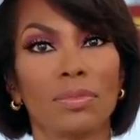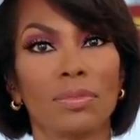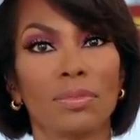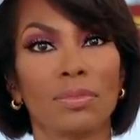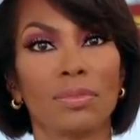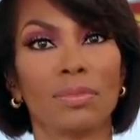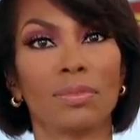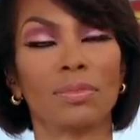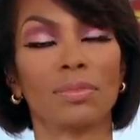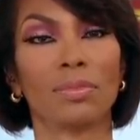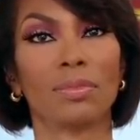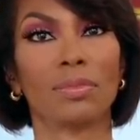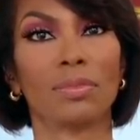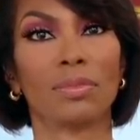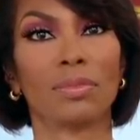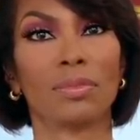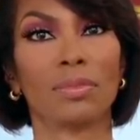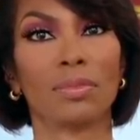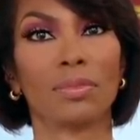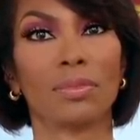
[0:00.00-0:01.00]

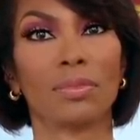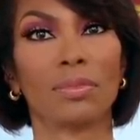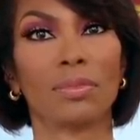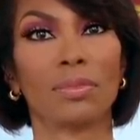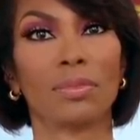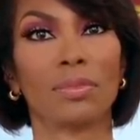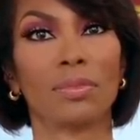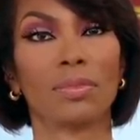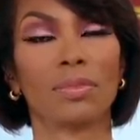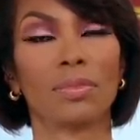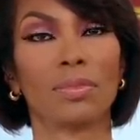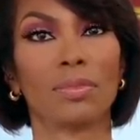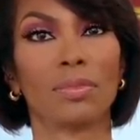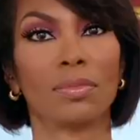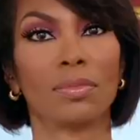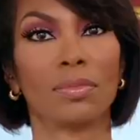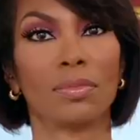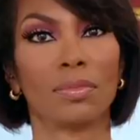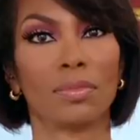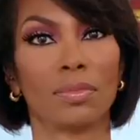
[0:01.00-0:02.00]

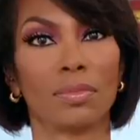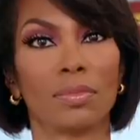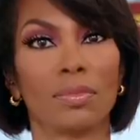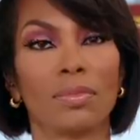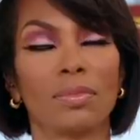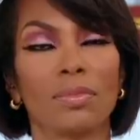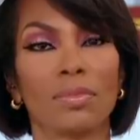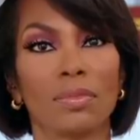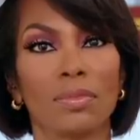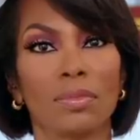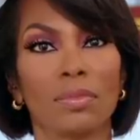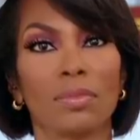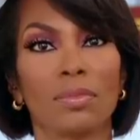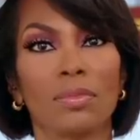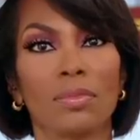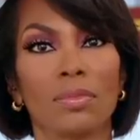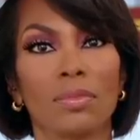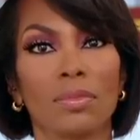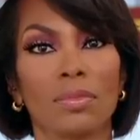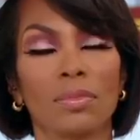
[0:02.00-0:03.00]

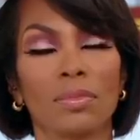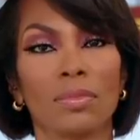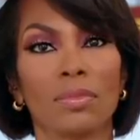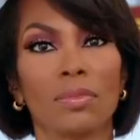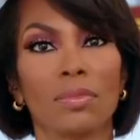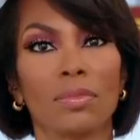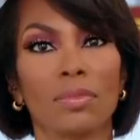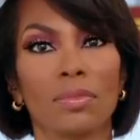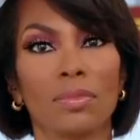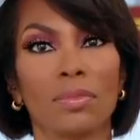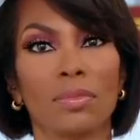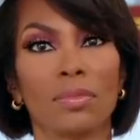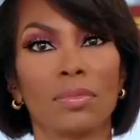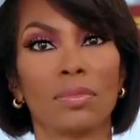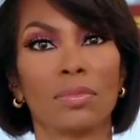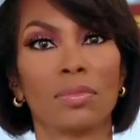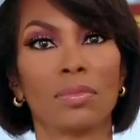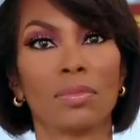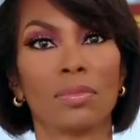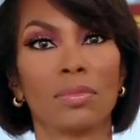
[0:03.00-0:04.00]

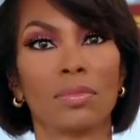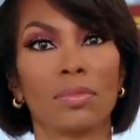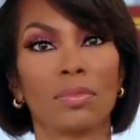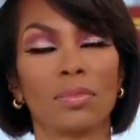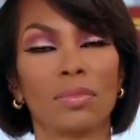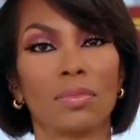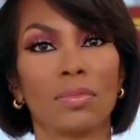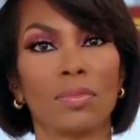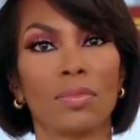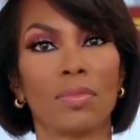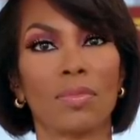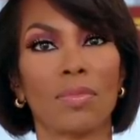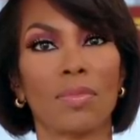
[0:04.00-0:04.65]
This person isn't speaking.